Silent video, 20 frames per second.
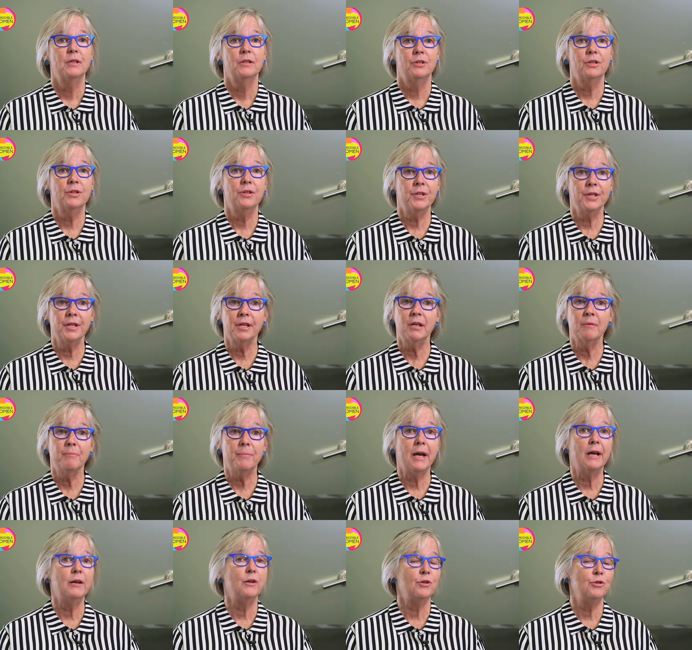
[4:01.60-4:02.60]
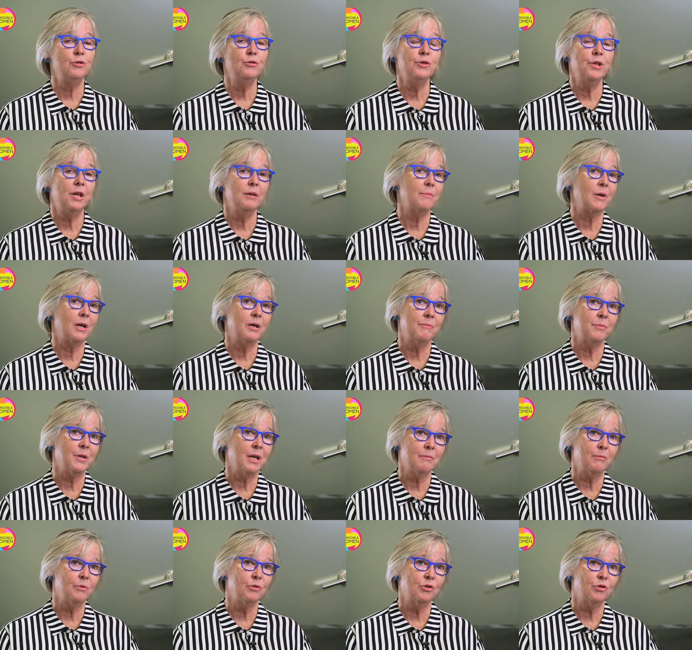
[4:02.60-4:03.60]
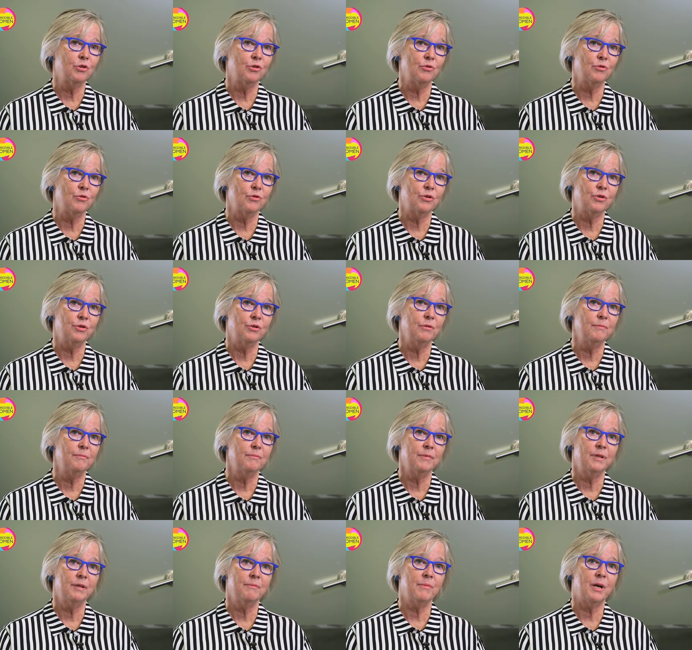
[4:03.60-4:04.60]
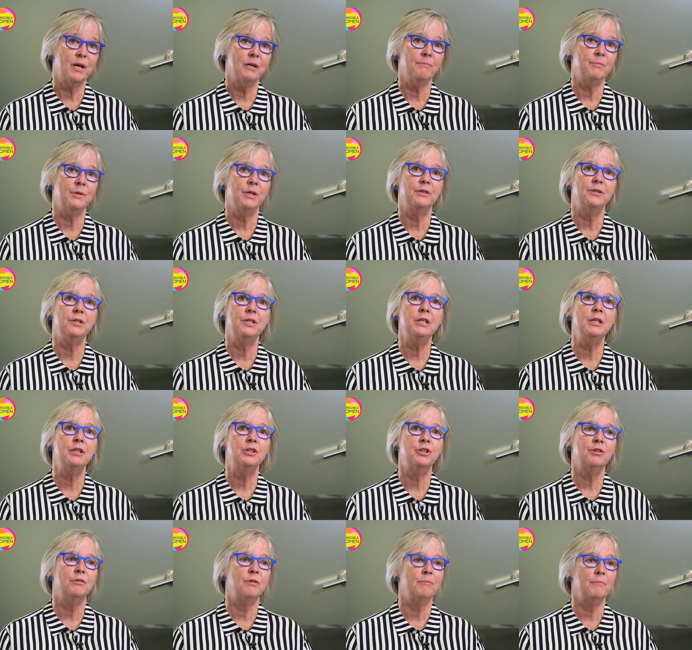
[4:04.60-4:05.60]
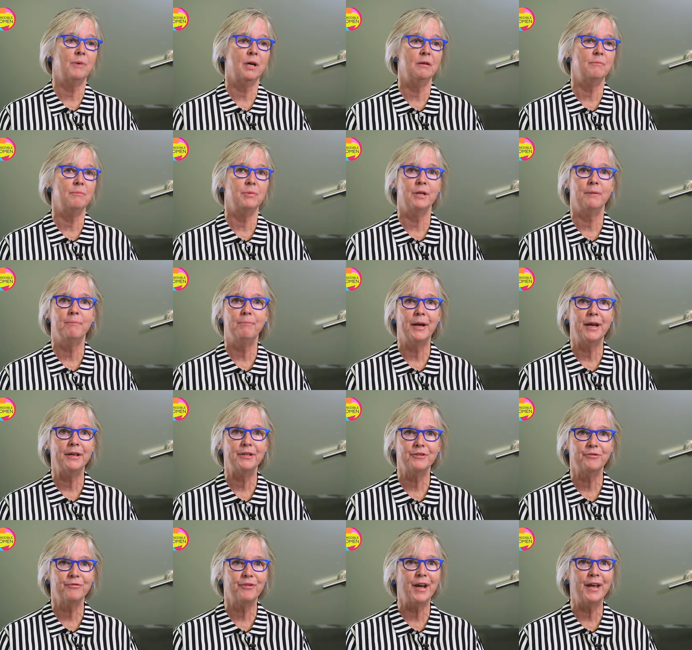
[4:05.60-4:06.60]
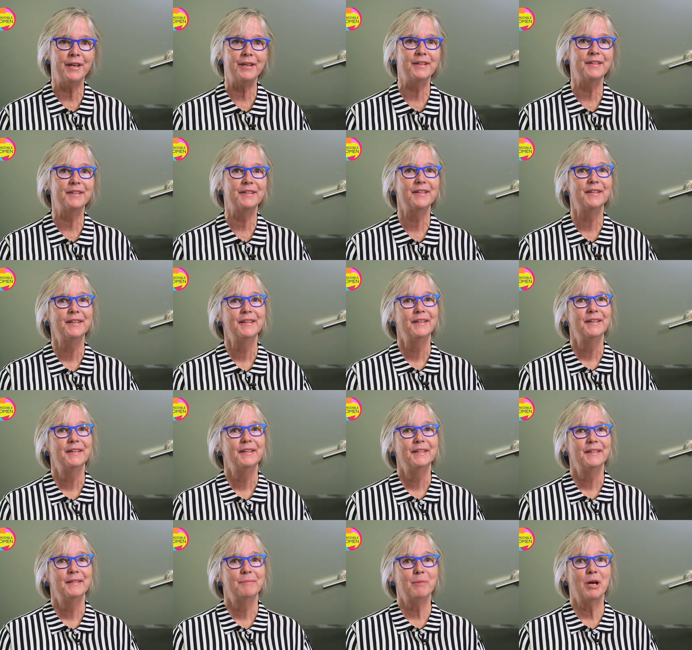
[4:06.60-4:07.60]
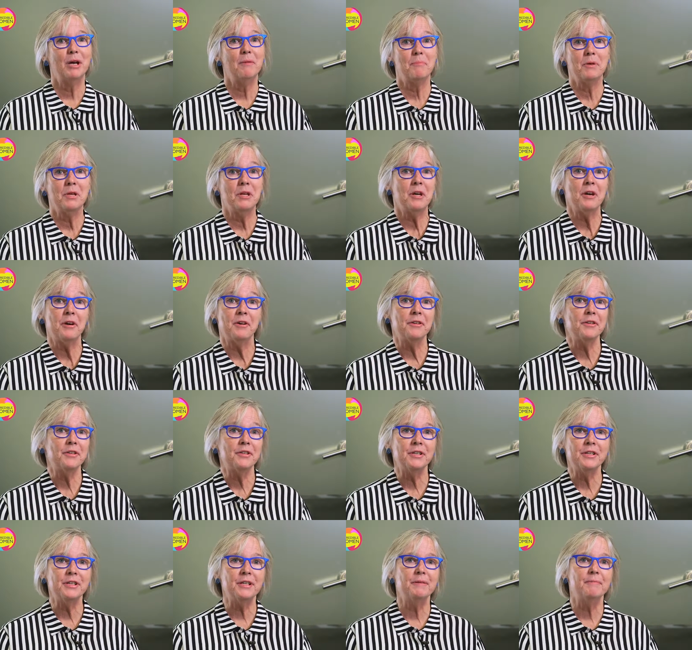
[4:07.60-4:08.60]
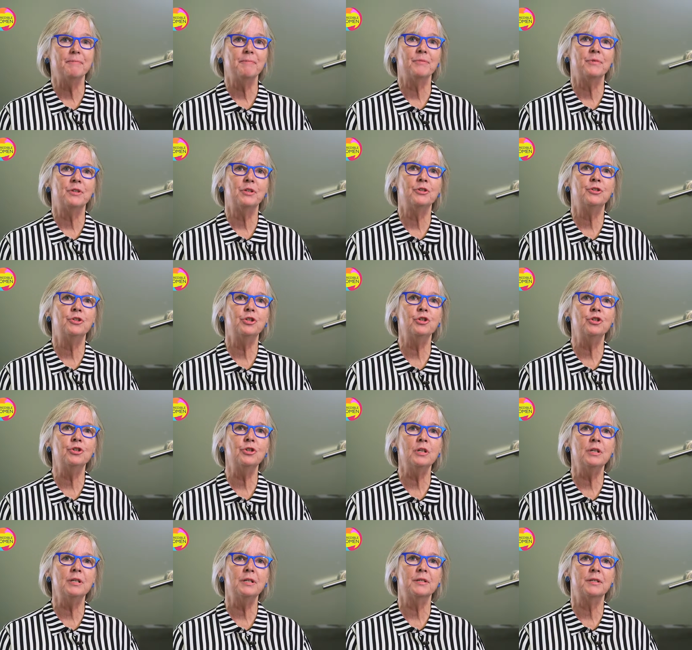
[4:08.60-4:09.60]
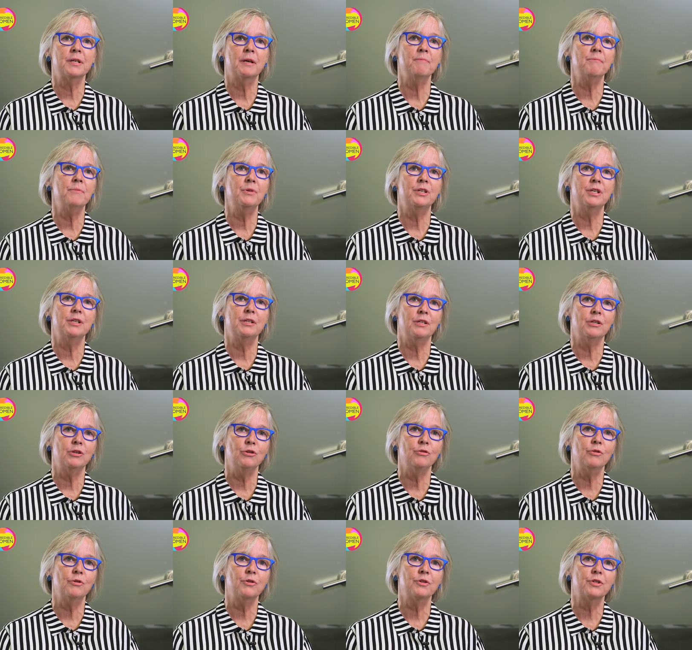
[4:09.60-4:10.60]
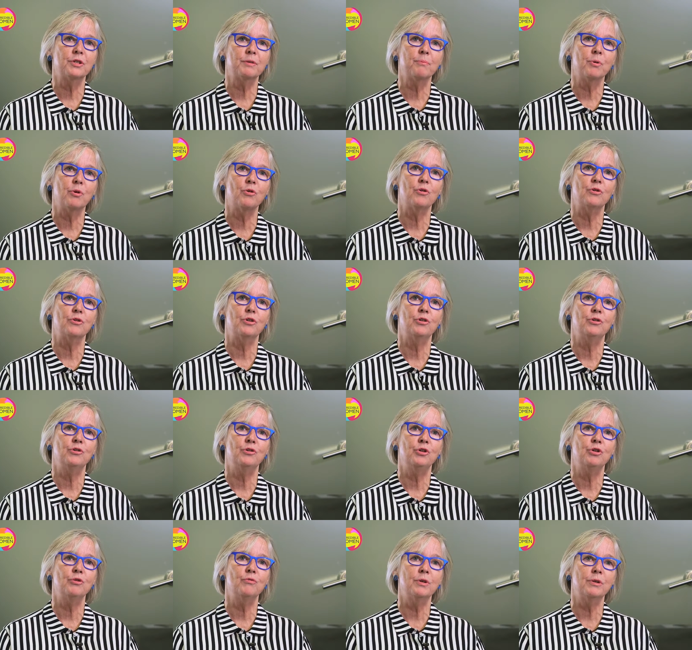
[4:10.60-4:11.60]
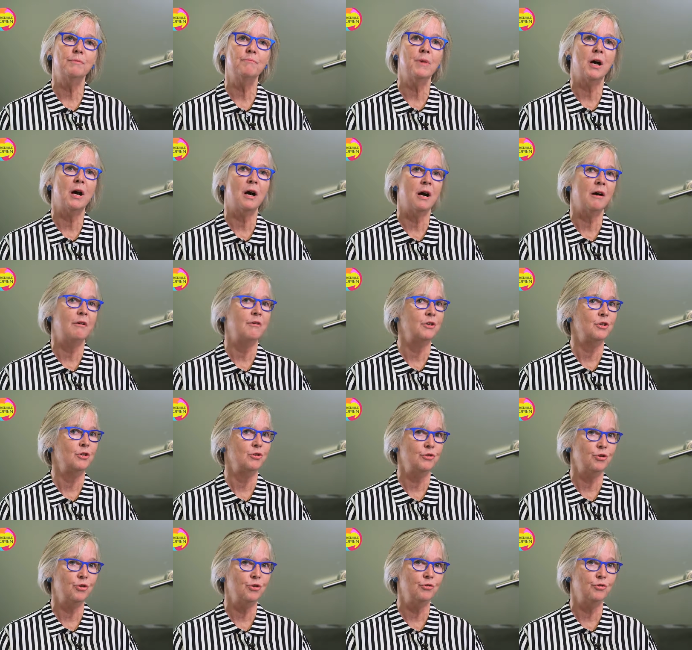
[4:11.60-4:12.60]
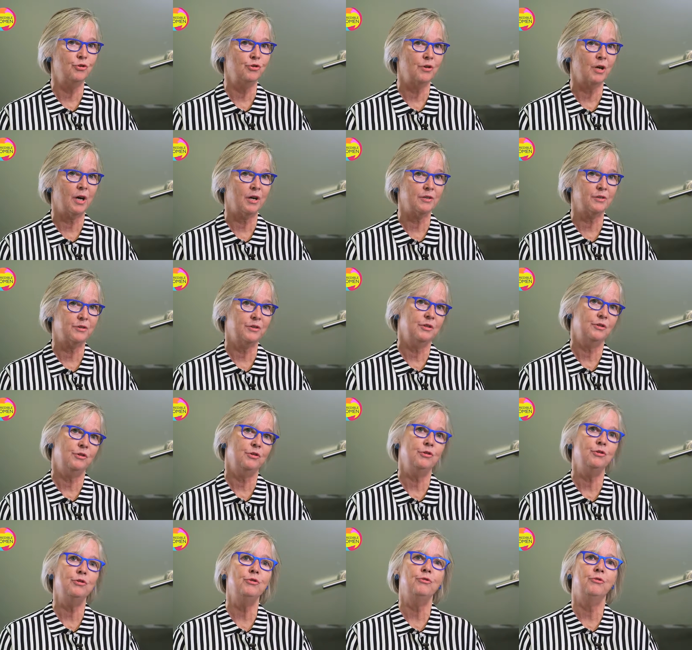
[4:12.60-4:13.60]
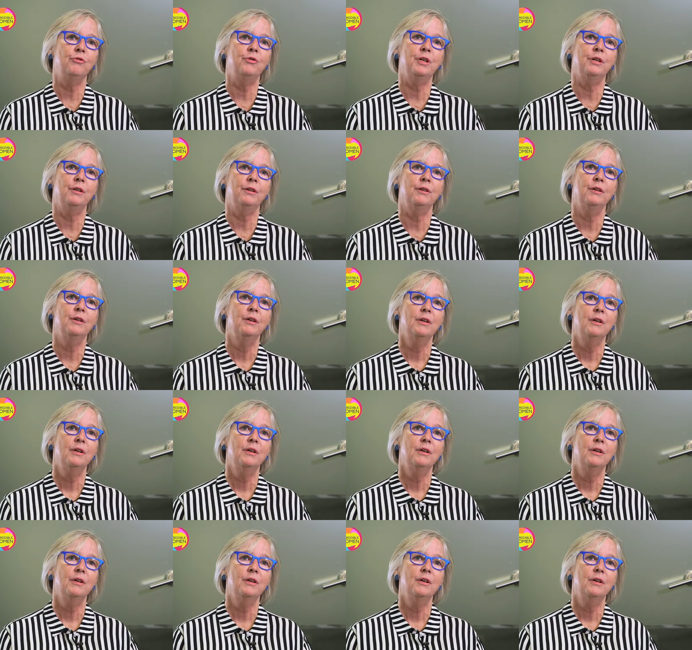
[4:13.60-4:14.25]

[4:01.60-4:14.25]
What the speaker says: to think about who they might be able to talk to. It might be a teacher, it might be a best friend, might be an auntie. There's usually somebody that you can spot who you admire and who you trust and who you feel